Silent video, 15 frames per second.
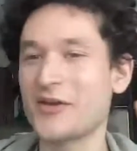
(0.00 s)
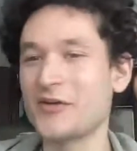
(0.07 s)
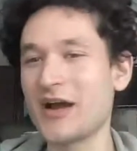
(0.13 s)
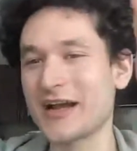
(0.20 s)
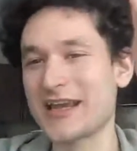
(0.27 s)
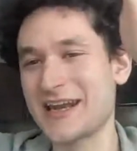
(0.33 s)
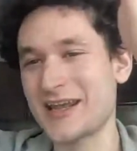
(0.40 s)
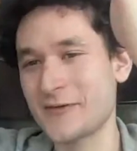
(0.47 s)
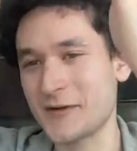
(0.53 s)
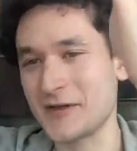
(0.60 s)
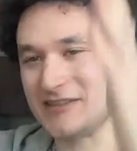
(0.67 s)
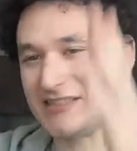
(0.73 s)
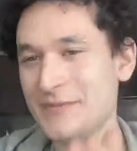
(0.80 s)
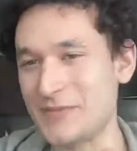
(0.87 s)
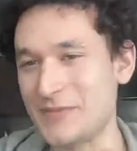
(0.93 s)
not getting
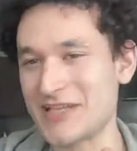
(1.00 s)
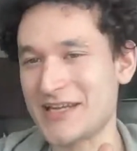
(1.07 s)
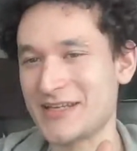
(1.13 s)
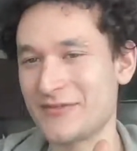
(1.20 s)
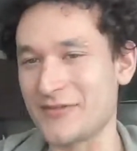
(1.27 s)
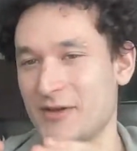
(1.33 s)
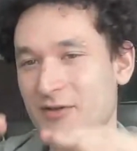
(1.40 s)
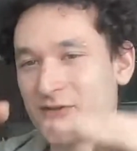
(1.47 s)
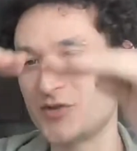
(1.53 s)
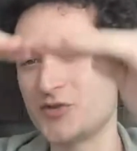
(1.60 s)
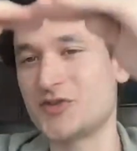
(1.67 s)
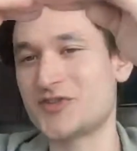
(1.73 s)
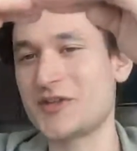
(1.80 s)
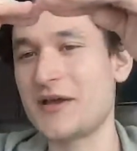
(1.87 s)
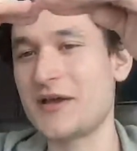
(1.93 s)
very deep into any of those.
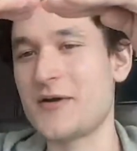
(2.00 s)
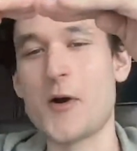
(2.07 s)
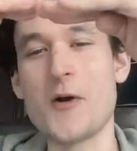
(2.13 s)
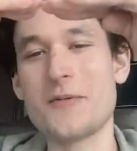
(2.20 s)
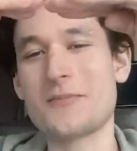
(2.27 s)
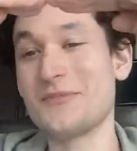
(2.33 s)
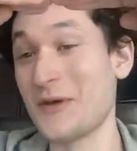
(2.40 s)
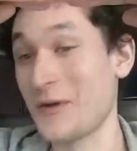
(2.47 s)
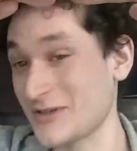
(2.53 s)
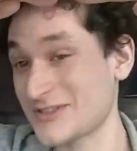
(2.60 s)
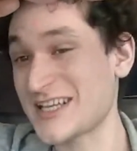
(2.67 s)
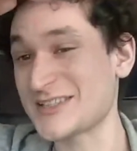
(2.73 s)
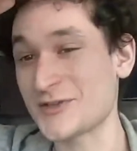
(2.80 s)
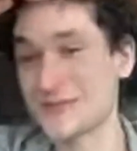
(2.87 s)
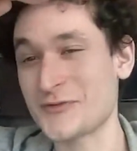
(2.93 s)
You're just,
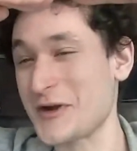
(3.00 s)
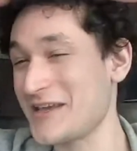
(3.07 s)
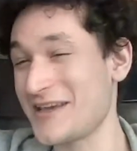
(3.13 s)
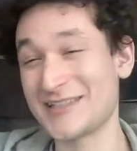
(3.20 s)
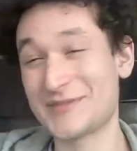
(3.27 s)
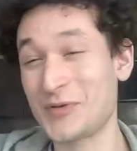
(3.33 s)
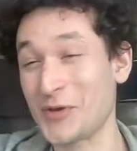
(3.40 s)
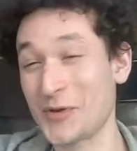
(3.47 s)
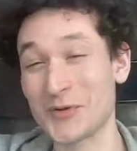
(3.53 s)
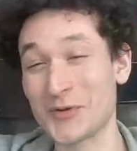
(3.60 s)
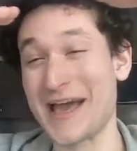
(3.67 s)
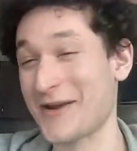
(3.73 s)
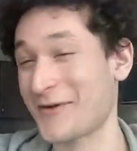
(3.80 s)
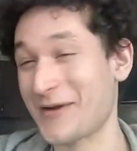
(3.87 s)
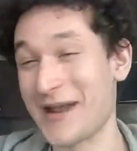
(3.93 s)
schizophrenia is pure
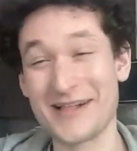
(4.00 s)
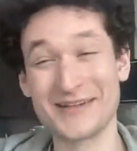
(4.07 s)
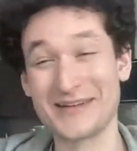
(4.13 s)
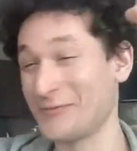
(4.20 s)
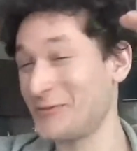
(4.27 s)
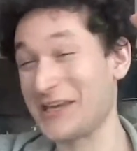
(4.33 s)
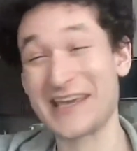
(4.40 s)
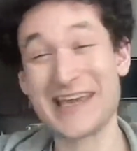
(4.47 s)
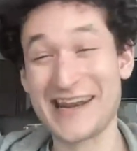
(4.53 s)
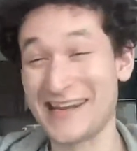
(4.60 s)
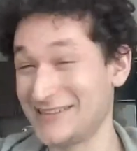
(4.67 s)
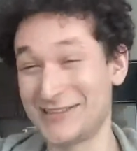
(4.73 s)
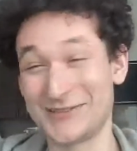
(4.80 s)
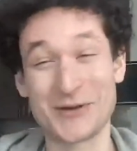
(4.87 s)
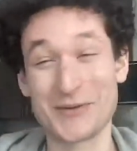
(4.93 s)
laterality. We could get
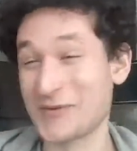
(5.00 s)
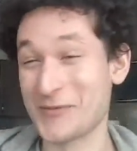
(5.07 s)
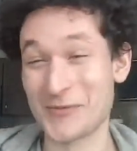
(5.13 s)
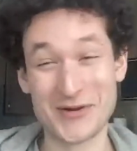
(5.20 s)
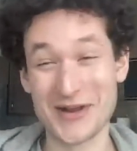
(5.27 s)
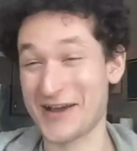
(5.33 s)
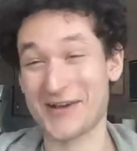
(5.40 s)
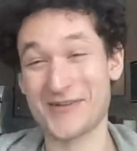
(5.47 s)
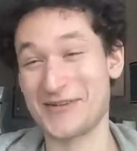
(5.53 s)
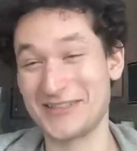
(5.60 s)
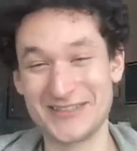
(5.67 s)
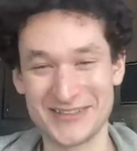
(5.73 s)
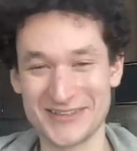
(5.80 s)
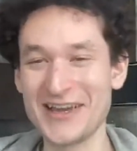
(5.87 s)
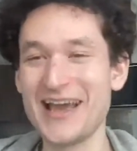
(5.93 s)
into it, but we're not
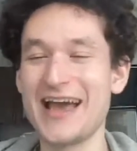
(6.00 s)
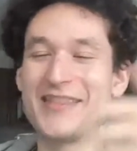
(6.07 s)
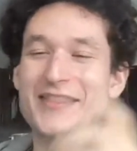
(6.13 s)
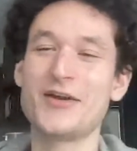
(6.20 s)
going to. And then